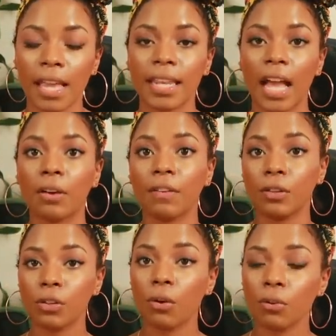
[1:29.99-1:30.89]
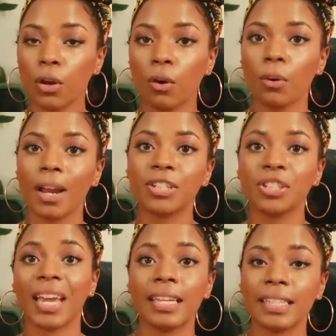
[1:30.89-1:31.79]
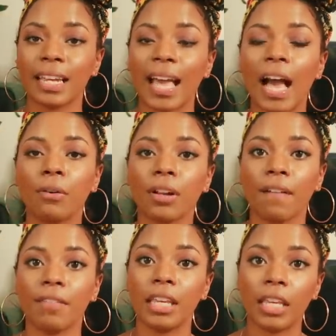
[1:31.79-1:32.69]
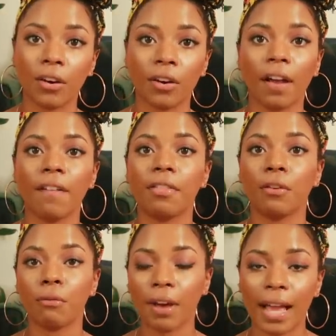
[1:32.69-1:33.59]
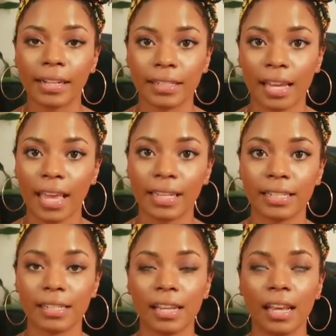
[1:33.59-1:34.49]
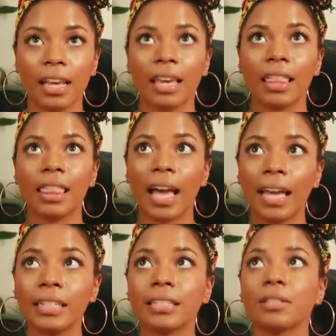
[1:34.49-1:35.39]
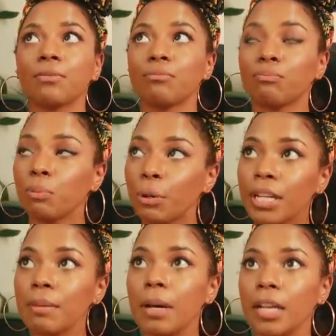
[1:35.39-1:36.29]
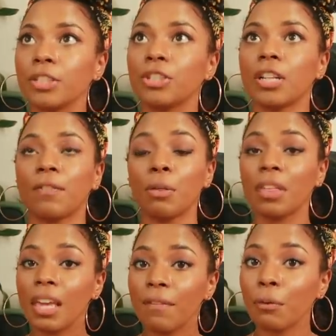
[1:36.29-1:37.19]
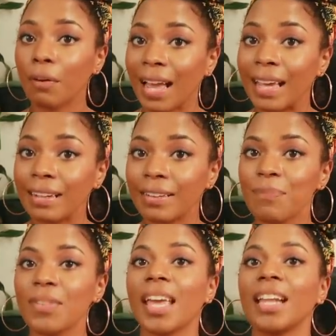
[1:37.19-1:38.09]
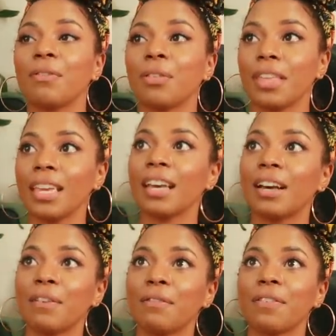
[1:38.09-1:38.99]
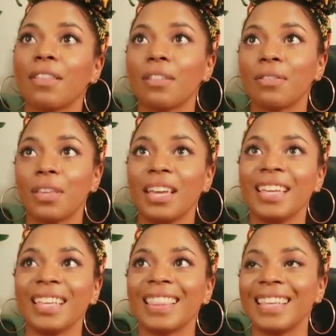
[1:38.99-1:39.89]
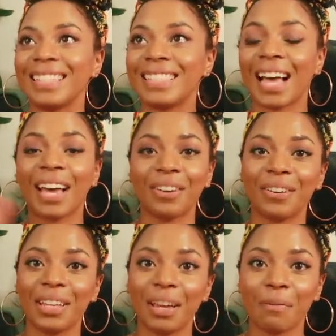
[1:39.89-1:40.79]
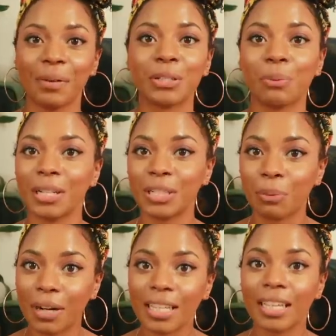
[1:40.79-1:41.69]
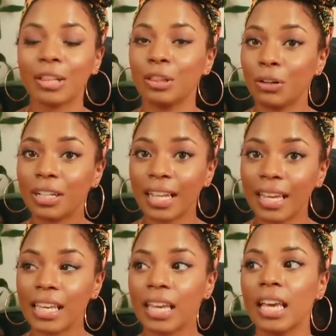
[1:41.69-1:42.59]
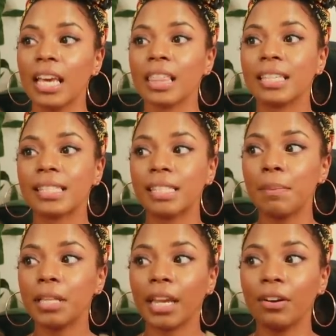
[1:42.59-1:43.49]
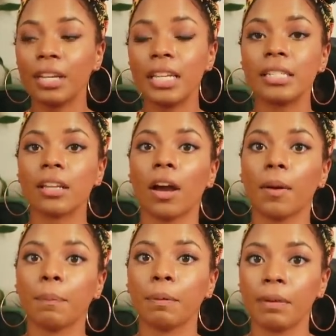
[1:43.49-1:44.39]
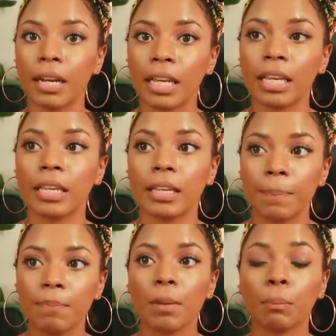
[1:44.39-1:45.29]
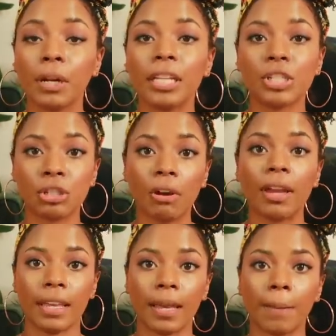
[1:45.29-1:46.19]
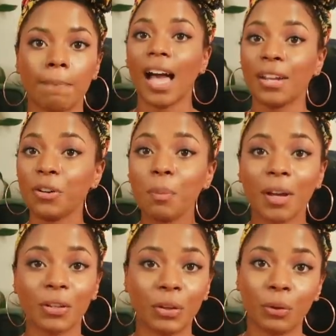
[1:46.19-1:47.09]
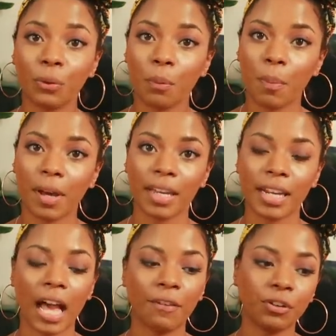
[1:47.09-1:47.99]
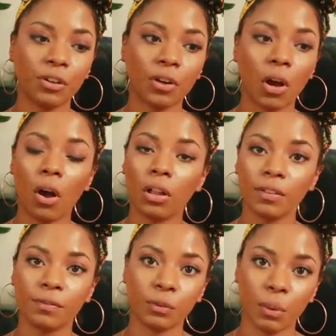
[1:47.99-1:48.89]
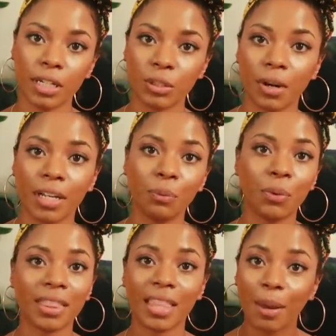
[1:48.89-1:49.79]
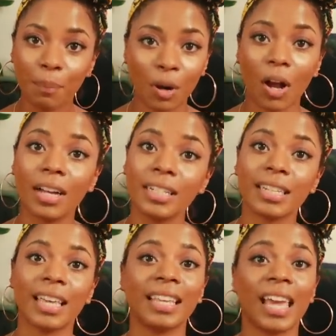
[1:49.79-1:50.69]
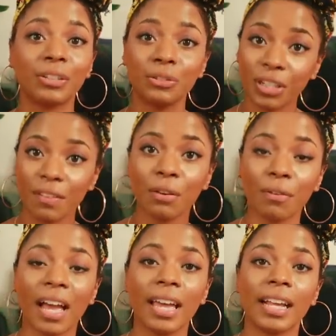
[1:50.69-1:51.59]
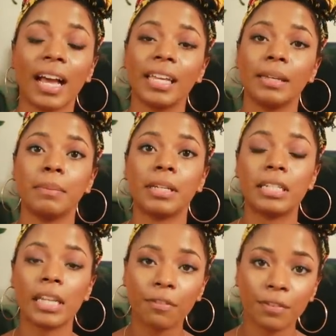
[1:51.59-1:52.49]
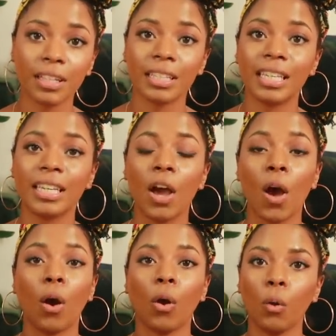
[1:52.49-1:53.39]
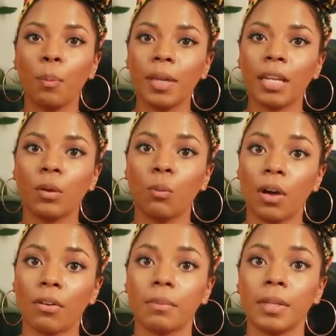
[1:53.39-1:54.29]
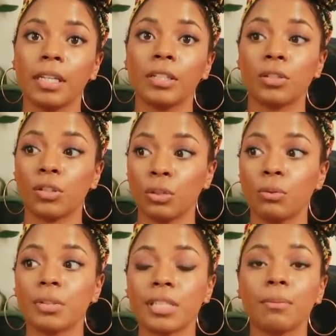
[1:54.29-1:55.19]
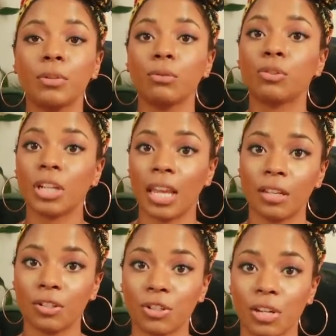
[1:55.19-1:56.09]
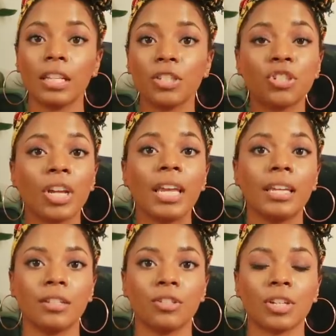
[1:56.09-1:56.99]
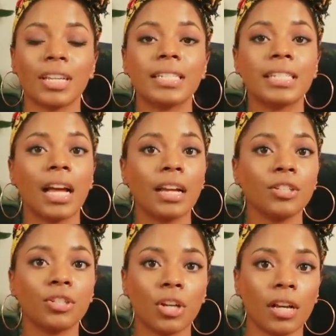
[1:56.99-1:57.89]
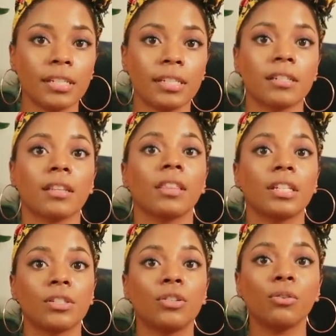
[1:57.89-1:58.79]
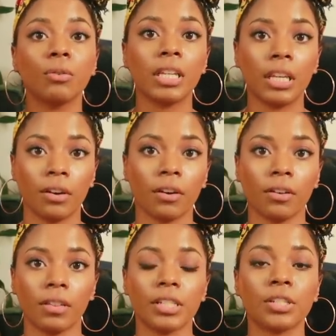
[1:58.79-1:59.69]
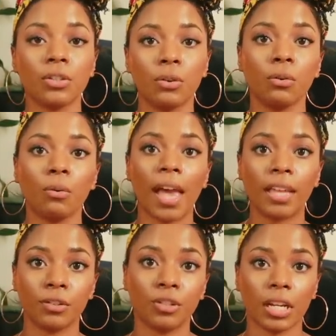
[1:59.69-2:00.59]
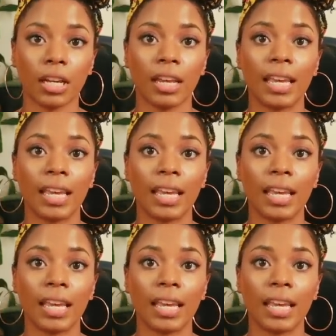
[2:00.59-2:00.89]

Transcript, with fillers: Now, if you don't know, we're actually exiting out of the year of the rat. And that pretty much, if you think of a rat and if you think of the entirety of what twenty twenty looked like, the similarities are pretty pretty striking. I don't know about you, but after all of twenty twenty, what that brought and the energy of the rat, I am definitely open and welcoming to some new change. This change is not just this new year, this new energy.